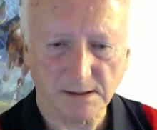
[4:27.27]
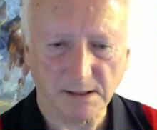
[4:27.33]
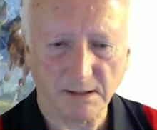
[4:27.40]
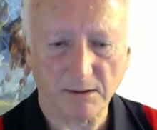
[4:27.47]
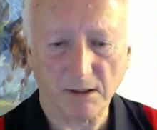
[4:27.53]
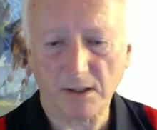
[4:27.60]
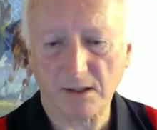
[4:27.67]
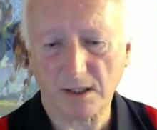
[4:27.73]

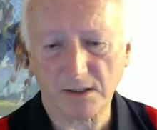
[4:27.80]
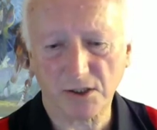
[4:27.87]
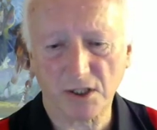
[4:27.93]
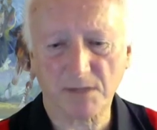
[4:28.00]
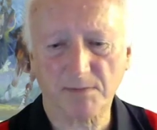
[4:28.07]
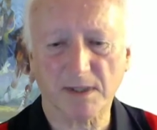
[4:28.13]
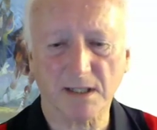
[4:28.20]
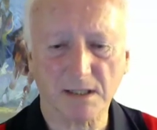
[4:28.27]
Well, that's
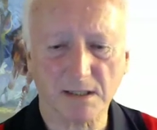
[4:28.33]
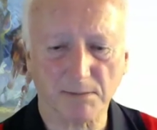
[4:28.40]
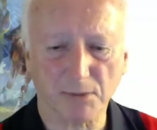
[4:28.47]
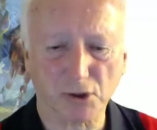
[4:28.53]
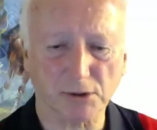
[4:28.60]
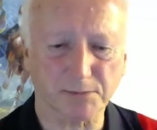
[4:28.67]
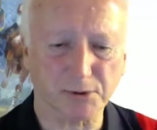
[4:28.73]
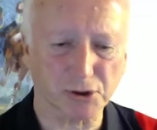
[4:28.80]
just my
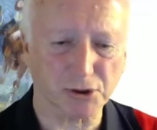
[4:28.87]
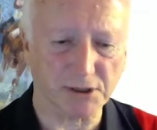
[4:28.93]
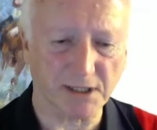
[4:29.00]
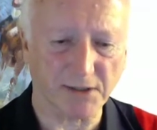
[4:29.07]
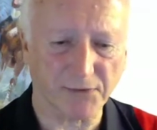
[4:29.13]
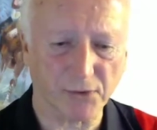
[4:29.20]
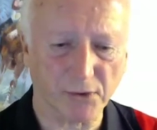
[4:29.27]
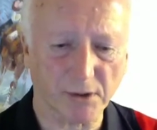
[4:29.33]
subscription
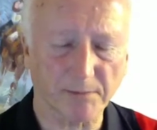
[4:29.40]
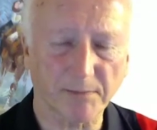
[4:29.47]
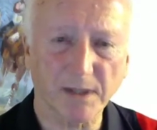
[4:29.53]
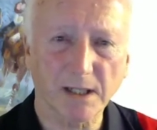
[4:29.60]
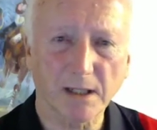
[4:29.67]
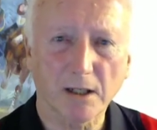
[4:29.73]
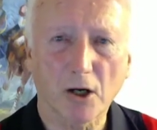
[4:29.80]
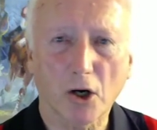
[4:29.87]
rate for you.
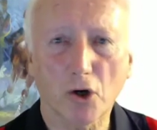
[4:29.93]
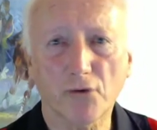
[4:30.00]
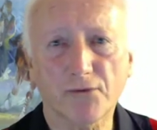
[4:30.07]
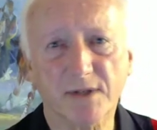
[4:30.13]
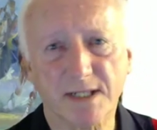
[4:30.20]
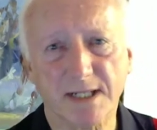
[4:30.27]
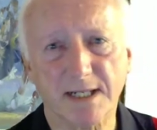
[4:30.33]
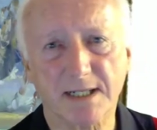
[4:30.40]

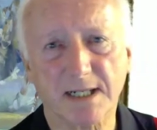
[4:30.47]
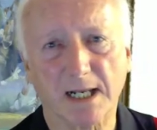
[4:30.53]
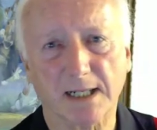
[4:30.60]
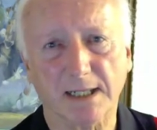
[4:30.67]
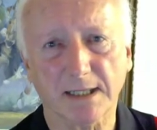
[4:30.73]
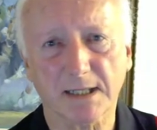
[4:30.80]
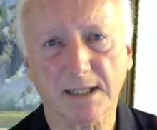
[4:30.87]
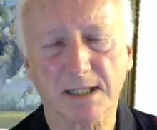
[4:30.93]
Overseas
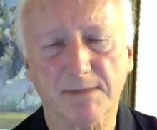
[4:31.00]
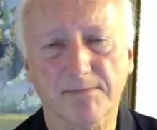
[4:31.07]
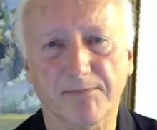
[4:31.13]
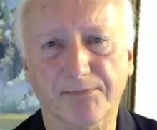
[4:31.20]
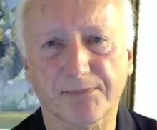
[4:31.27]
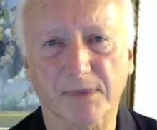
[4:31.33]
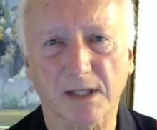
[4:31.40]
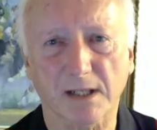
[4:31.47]
clients,
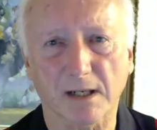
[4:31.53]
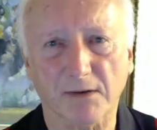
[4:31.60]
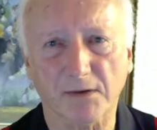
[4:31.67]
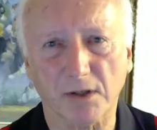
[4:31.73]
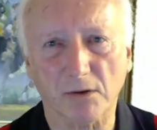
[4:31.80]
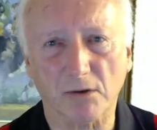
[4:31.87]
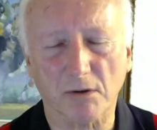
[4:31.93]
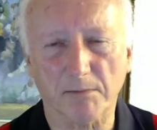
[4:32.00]

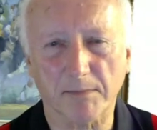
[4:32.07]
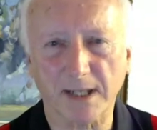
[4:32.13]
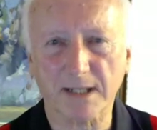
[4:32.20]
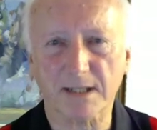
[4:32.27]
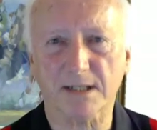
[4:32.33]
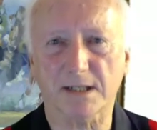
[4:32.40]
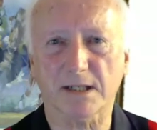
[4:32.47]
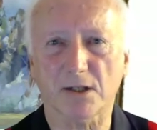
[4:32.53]
you can
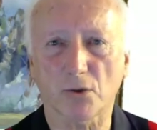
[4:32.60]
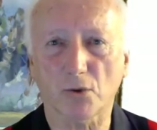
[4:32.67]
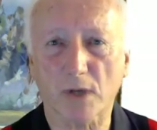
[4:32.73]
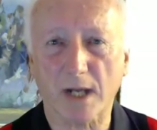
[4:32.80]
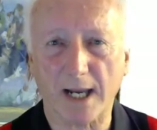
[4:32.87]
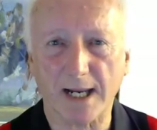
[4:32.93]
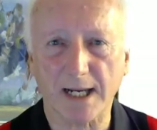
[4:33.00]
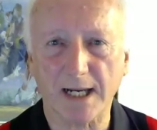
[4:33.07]
bet in the
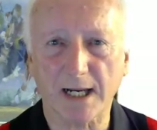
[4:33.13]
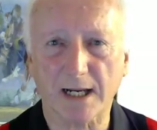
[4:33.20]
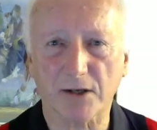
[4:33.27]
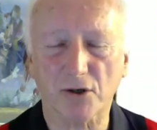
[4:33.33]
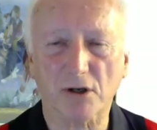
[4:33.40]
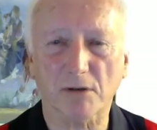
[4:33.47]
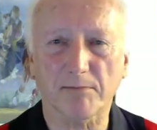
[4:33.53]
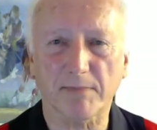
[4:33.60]
UK, and
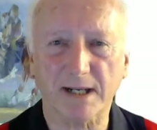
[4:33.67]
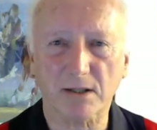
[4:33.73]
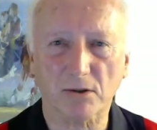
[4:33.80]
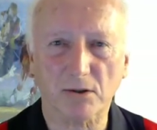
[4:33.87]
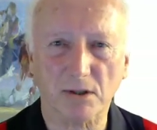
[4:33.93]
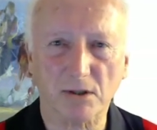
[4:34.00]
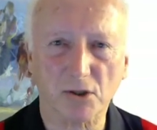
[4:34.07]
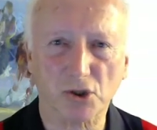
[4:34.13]
you can bet
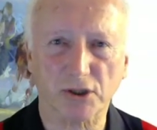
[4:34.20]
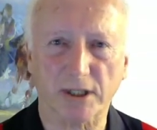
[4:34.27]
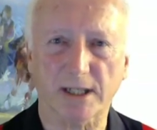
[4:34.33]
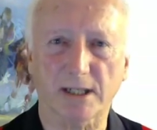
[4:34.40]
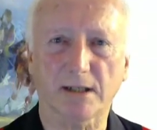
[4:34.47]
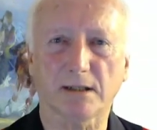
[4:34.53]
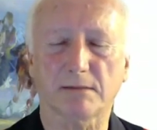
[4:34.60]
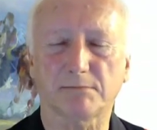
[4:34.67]
on
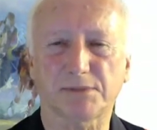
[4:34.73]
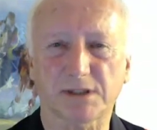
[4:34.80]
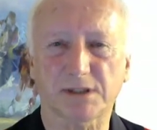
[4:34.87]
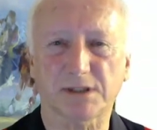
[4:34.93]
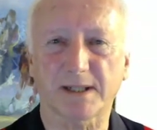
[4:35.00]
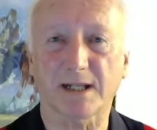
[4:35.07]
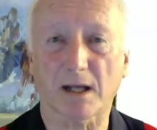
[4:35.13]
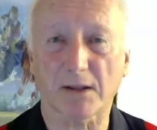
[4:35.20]
Australia and
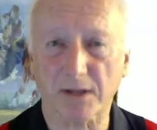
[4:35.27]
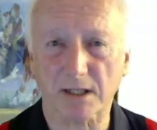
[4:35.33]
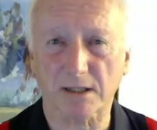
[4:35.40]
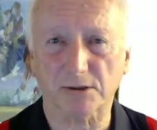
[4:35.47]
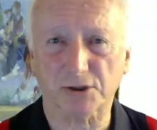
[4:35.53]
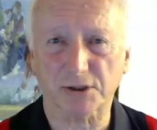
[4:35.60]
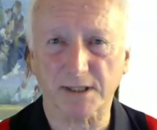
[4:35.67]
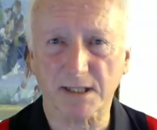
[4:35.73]
probably other
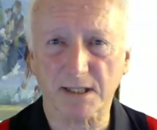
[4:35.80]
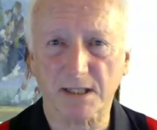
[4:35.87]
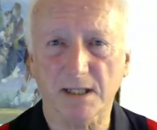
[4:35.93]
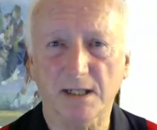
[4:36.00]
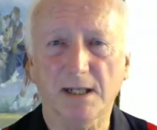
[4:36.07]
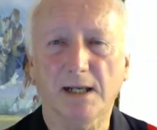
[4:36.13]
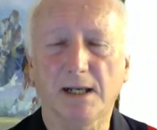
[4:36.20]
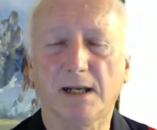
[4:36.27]
countries,
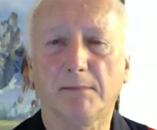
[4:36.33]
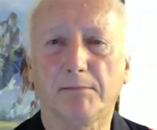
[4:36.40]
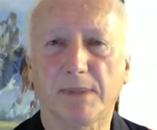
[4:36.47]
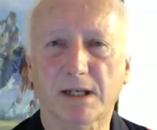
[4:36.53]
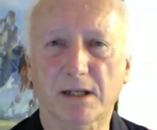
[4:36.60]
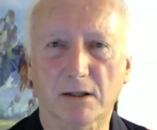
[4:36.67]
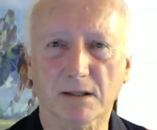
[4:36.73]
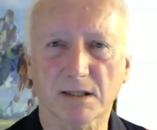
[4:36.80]

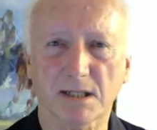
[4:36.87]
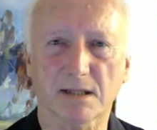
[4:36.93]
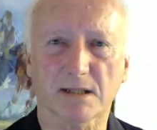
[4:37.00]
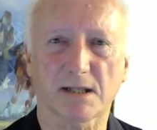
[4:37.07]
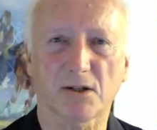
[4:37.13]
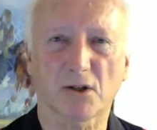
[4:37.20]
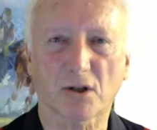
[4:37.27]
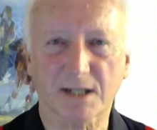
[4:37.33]
because
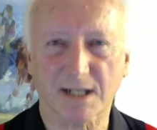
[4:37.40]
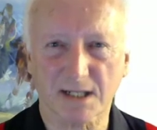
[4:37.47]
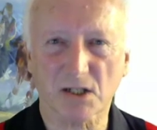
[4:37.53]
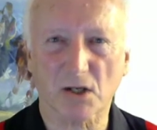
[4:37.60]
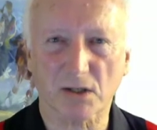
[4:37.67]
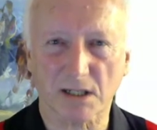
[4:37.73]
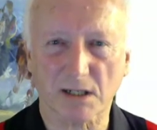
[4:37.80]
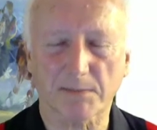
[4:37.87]
they're not
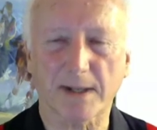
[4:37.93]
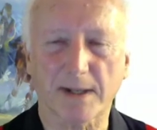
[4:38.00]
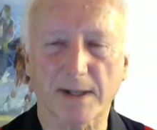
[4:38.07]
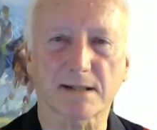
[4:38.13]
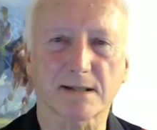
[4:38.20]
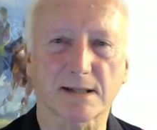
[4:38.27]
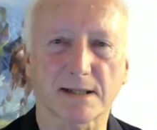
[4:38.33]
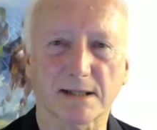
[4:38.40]
exotic
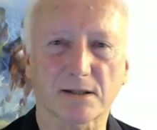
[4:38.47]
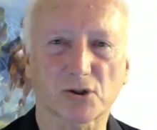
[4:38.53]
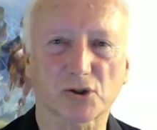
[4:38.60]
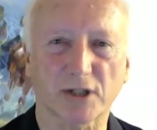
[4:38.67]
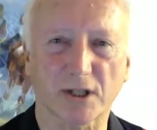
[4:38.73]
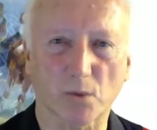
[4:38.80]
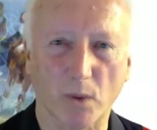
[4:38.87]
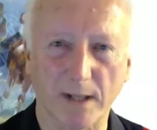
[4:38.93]
bets. They're
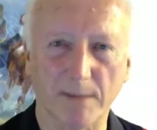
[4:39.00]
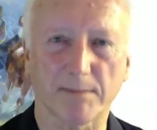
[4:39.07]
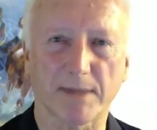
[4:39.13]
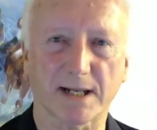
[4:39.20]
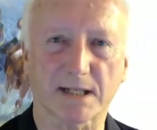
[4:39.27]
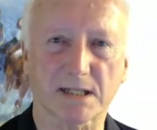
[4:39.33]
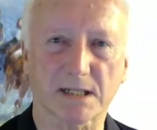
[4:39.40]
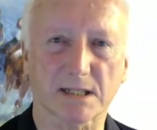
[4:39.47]
straight win
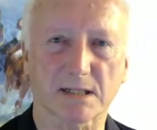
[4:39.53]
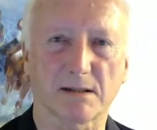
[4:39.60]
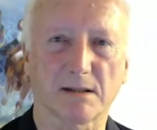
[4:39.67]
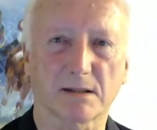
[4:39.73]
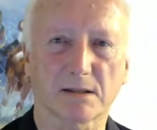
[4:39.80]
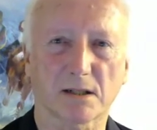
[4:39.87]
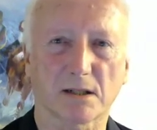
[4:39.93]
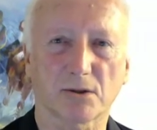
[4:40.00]
bets.
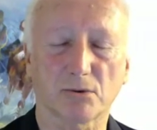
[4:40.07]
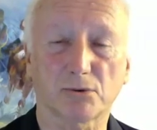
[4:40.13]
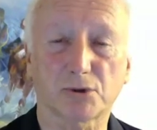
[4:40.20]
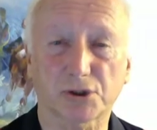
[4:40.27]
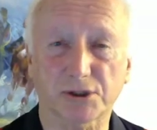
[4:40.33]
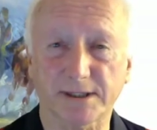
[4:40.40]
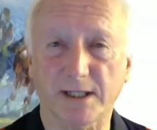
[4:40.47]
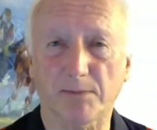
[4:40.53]
So I do
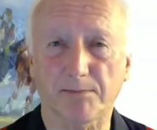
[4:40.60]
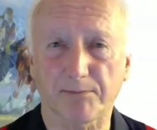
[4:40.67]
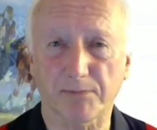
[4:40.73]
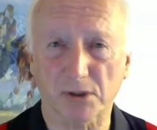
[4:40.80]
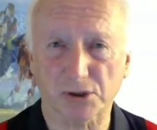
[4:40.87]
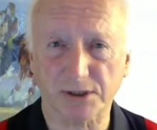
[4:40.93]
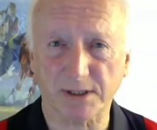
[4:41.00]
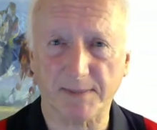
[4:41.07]
three
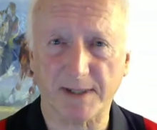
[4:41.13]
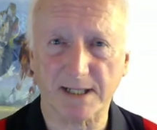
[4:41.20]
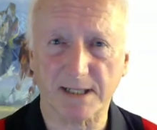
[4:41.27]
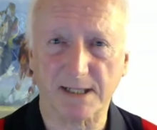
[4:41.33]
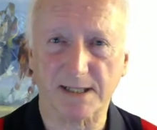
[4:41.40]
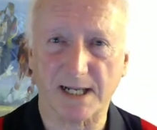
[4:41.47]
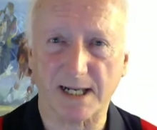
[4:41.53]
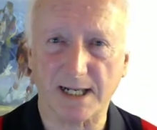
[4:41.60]

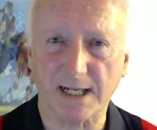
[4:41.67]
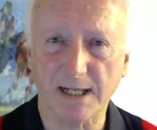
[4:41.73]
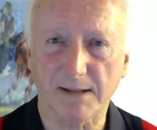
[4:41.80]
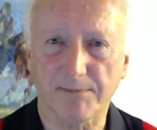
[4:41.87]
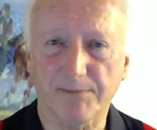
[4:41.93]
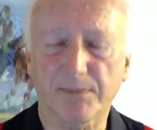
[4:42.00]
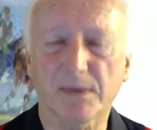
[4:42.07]
bets a day.